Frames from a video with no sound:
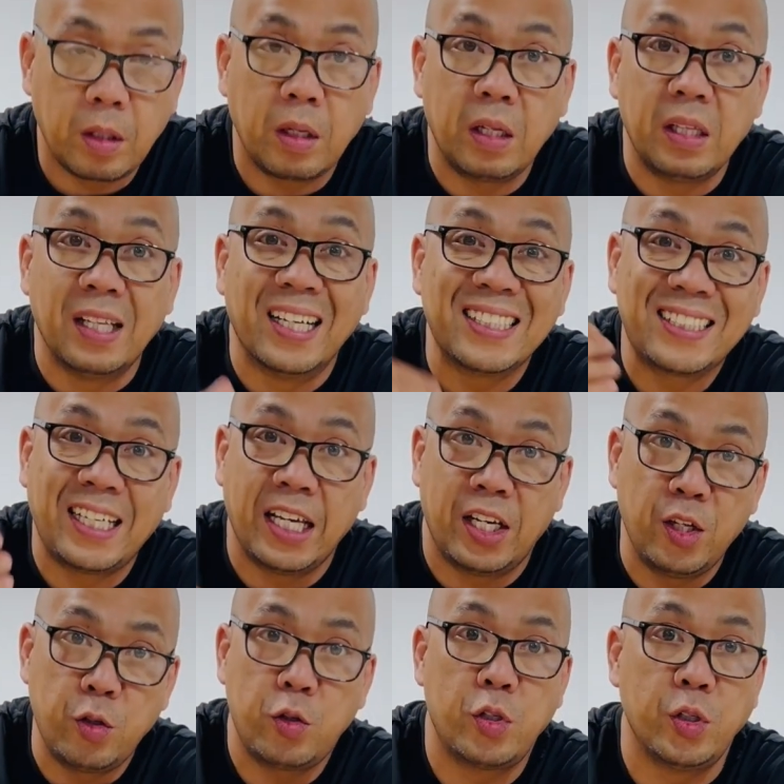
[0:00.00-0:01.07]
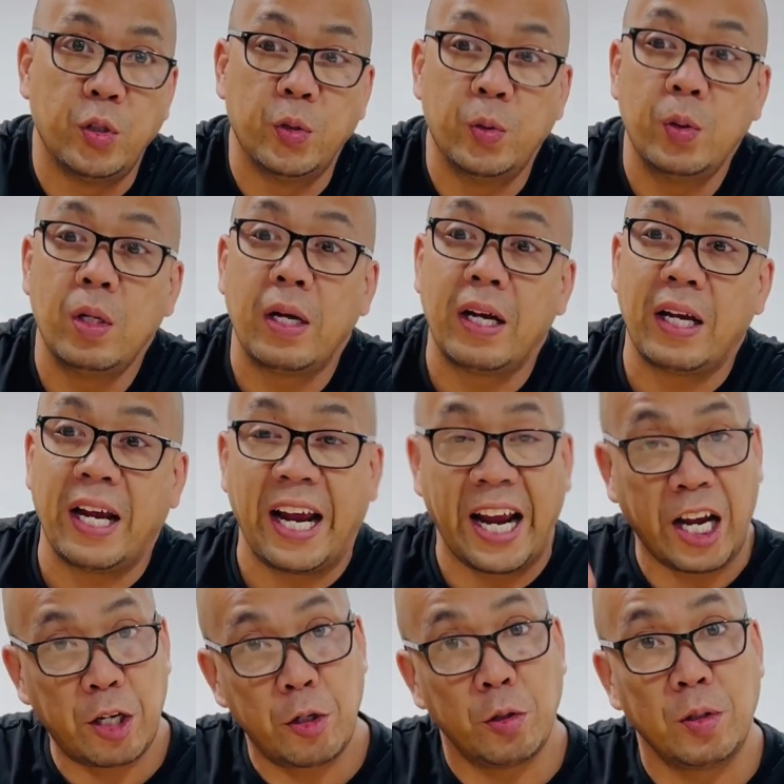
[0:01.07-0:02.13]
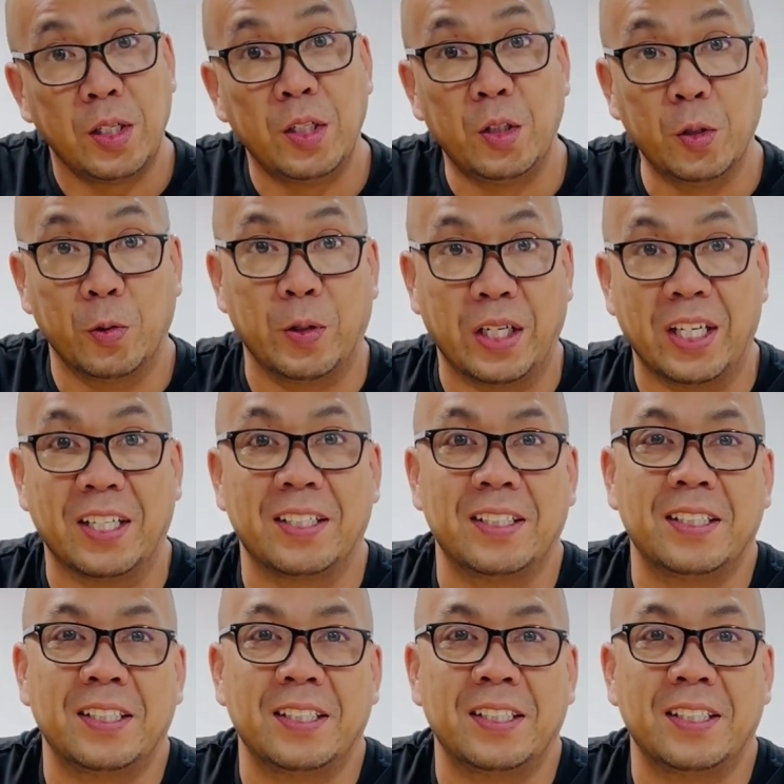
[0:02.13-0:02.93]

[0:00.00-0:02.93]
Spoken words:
let's get into actually doing it.